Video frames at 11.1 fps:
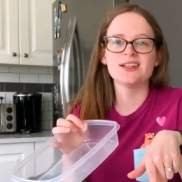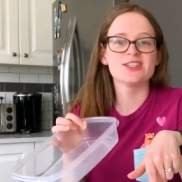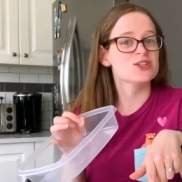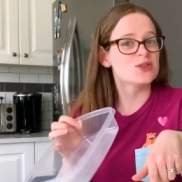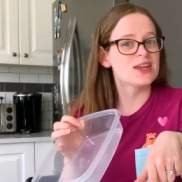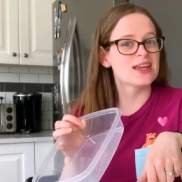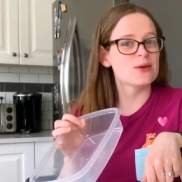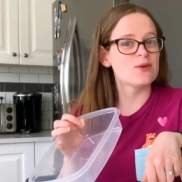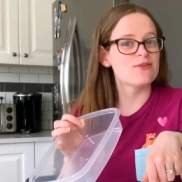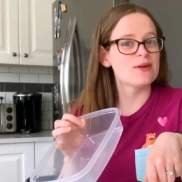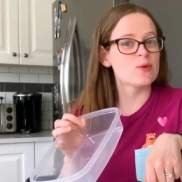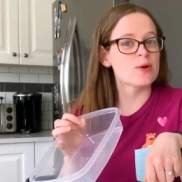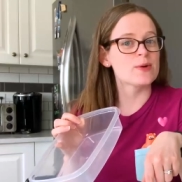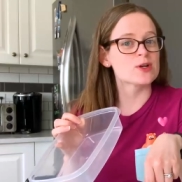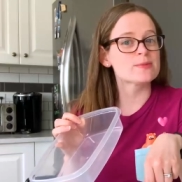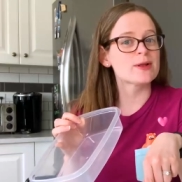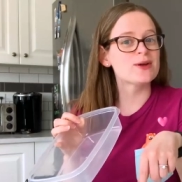do you think it will fit more
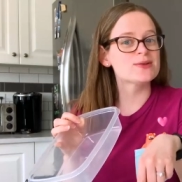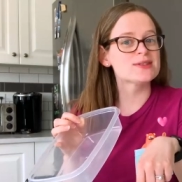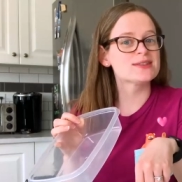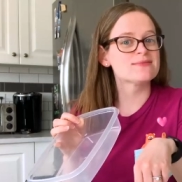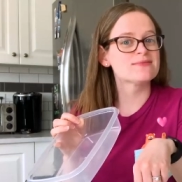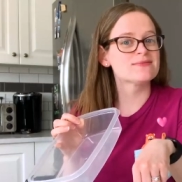marshmallows?